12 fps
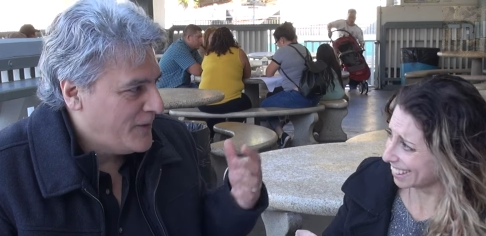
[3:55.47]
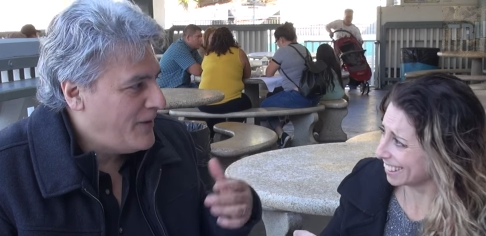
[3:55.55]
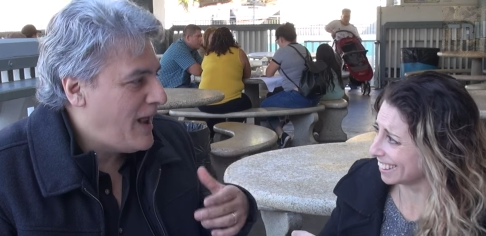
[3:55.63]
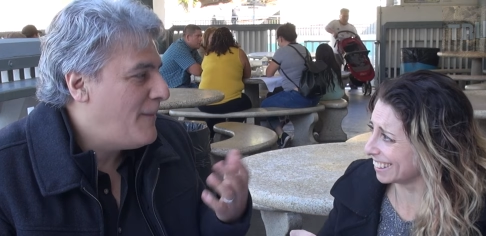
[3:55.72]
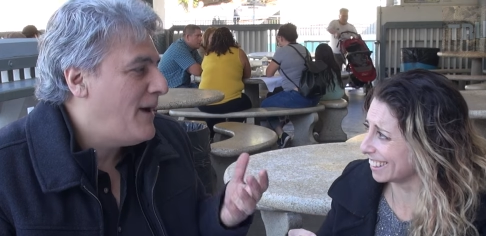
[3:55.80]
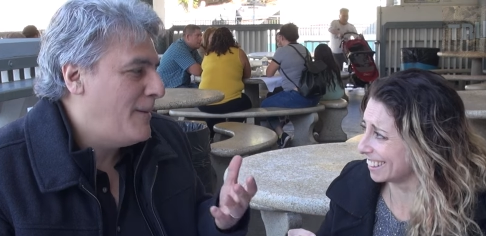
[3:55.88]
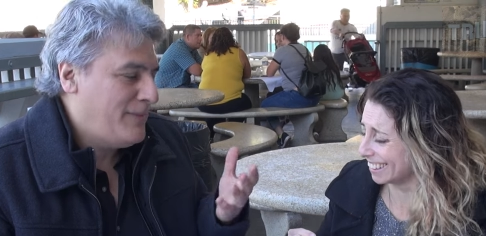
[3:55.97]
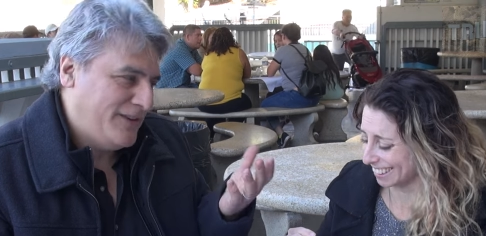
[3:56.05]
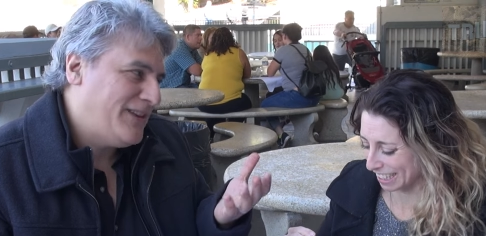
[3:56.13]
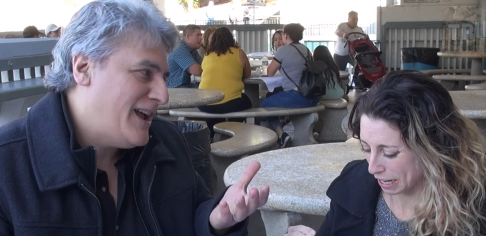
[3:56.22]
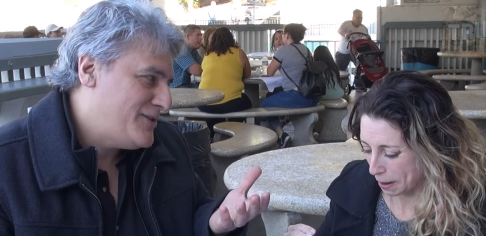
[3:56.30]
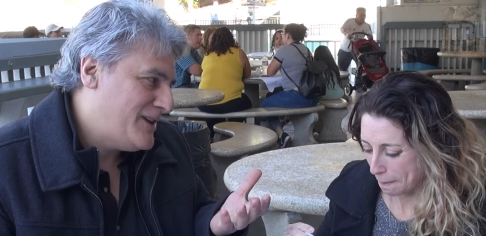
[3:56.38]
Speaker 1: but I'm
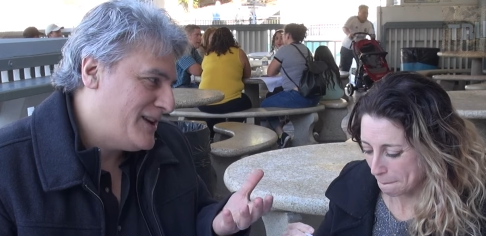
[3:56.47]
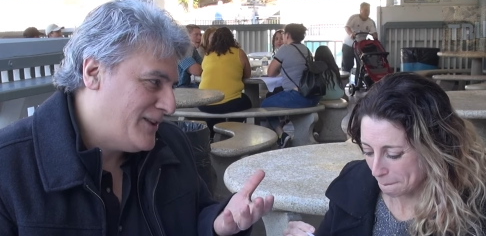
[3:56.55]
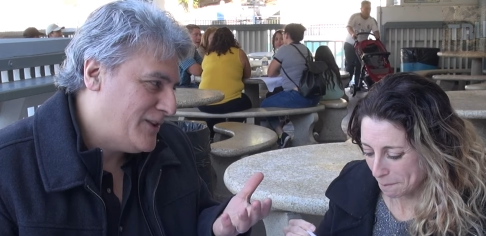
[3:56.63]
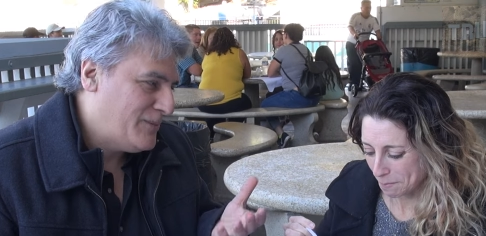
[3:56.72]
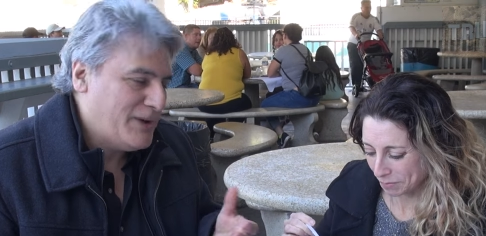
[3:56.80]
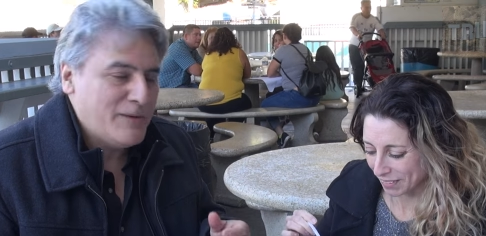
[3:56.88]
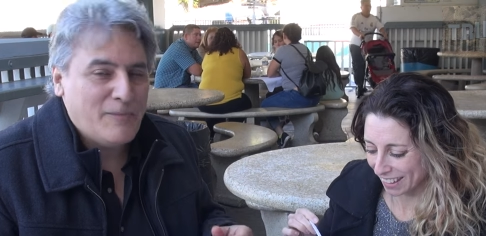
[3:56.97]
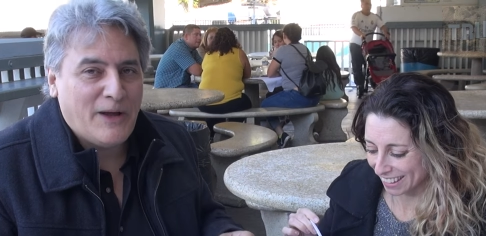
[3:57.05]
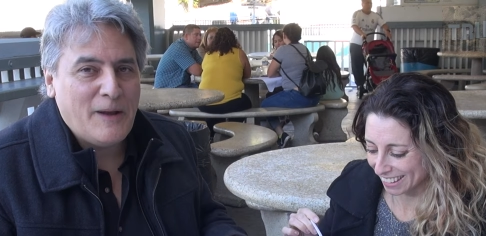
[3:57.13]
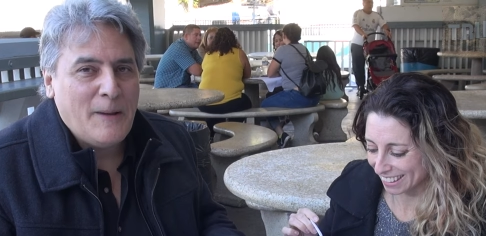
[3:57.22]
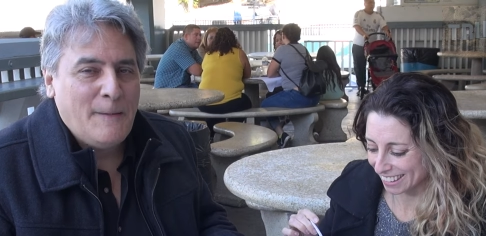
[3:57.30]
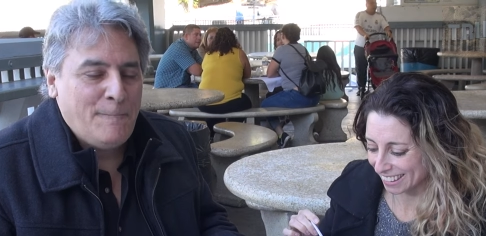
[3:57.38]
exaggerating a little
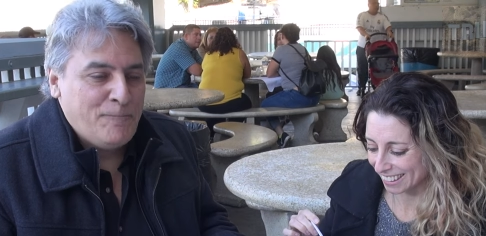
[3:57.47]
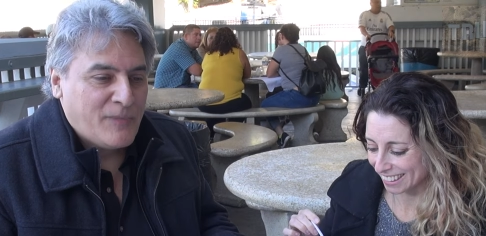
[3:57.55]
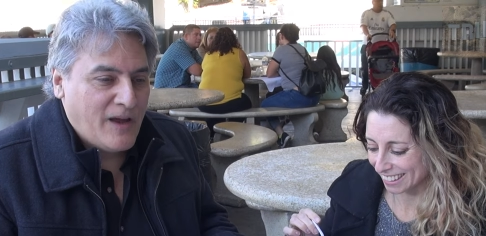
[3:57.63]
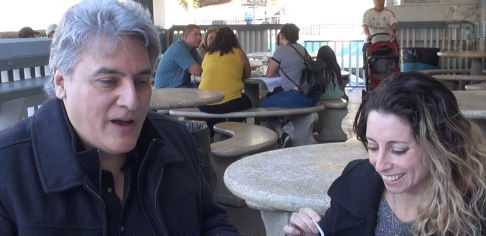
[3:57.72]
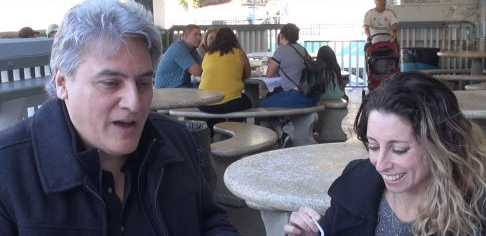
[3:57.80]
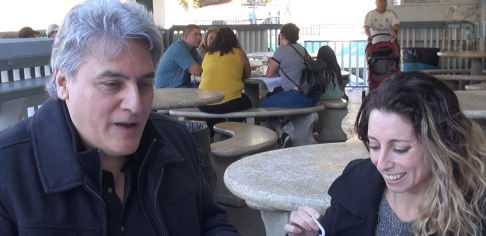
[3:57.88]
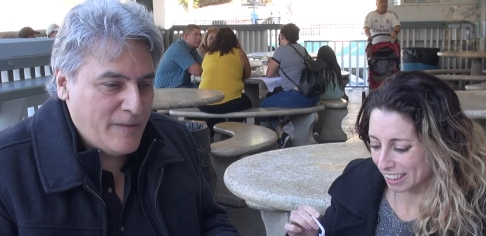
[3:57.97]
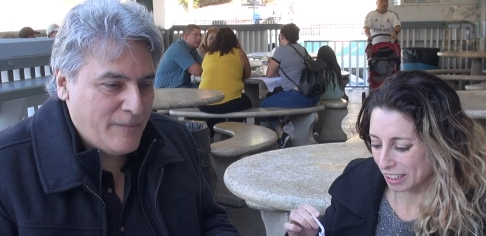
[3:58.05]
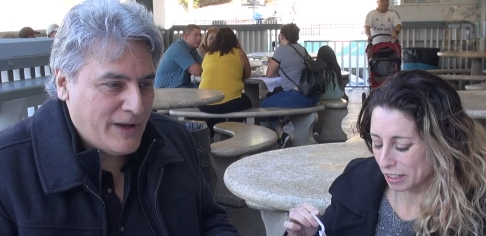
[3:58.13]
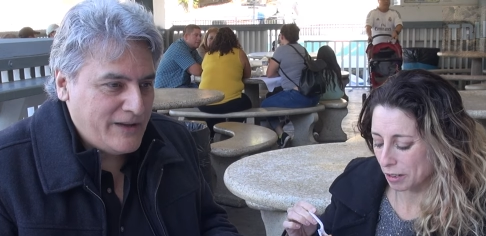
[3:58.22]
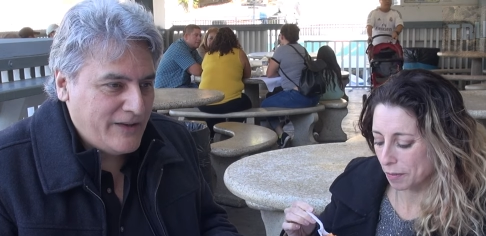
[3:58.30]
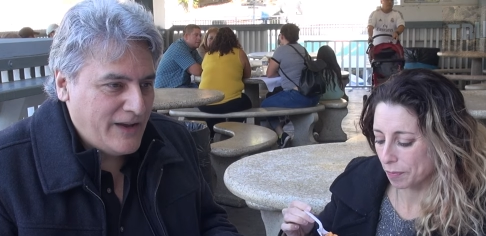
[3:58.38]
bit,
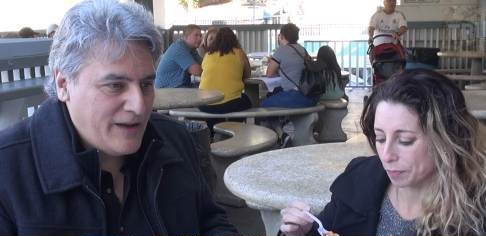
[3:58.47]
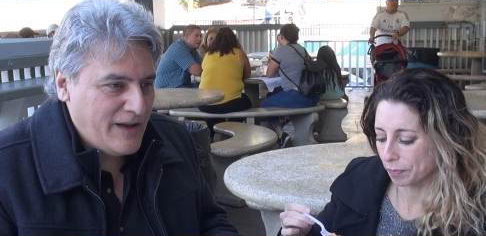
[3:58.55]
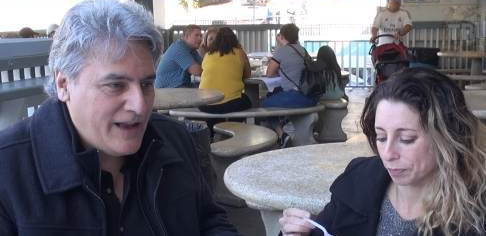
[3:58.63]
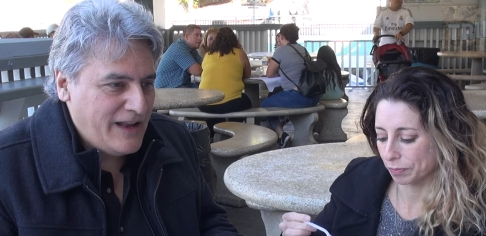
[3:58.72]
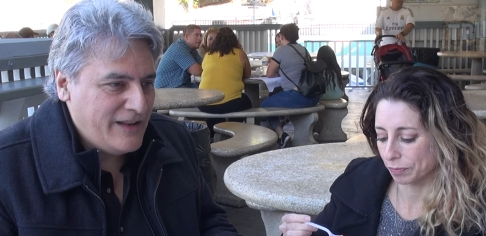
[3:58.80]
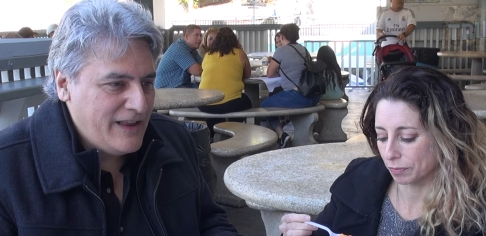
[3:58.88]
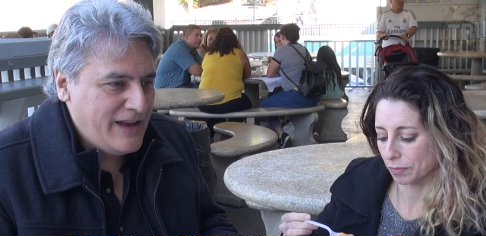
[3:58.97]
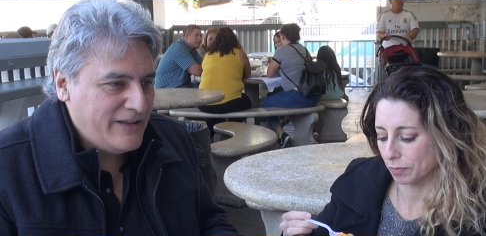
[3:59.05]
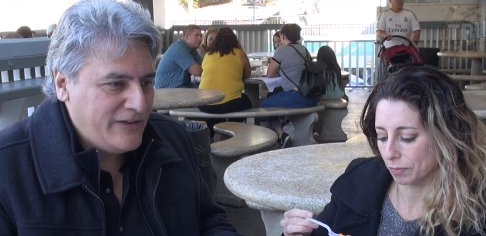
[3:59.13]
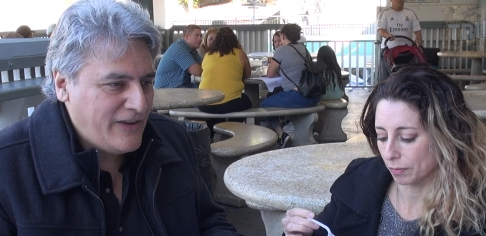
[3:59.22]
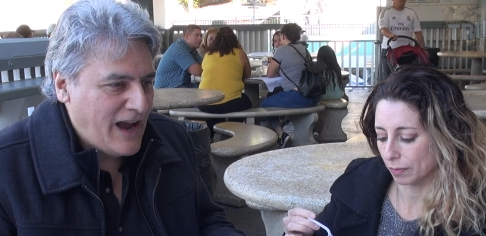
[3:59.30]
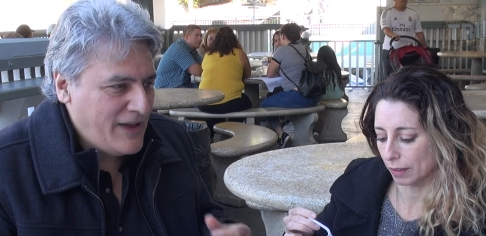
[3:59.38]
but I
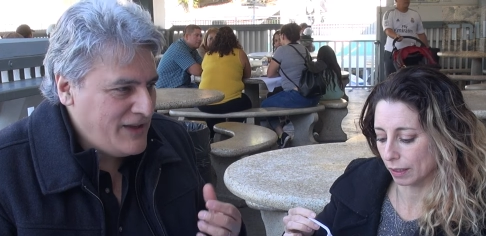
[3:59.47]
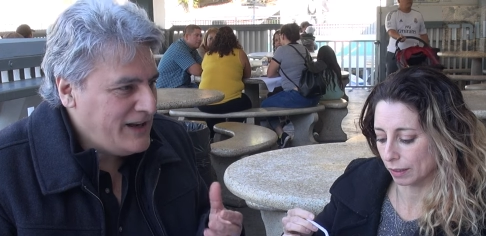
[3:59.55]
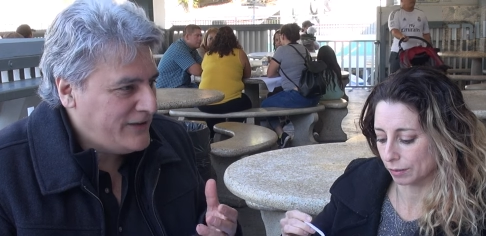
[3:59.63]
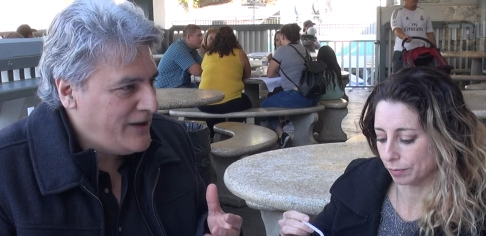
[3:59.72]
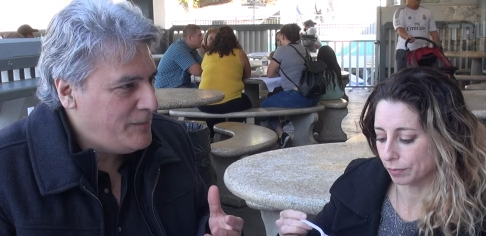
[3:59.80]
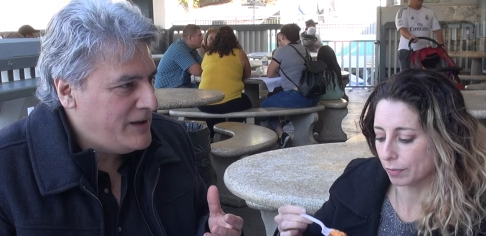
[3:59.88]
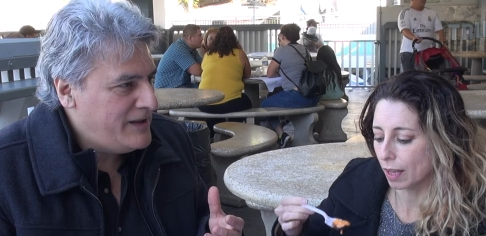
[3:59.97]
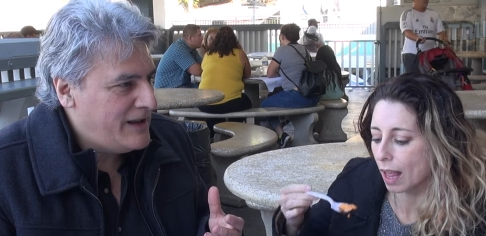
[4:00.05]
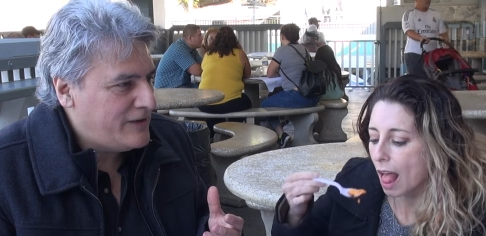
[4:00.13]
think it's something